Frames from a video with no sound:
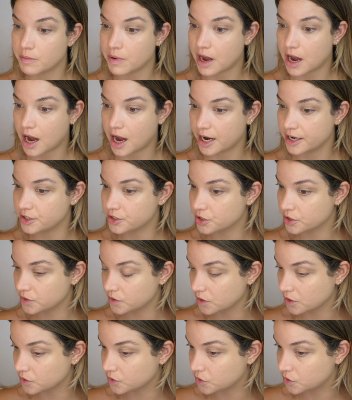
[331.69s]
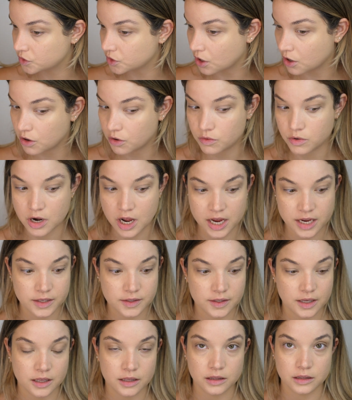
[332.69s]
My eyes just look so
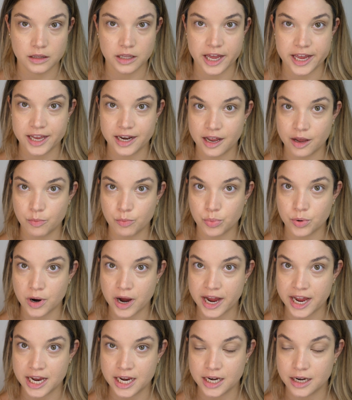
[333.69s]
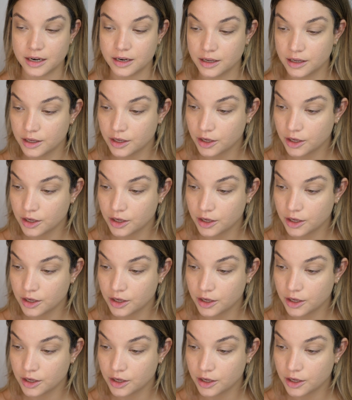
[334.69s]
nice and light and bright.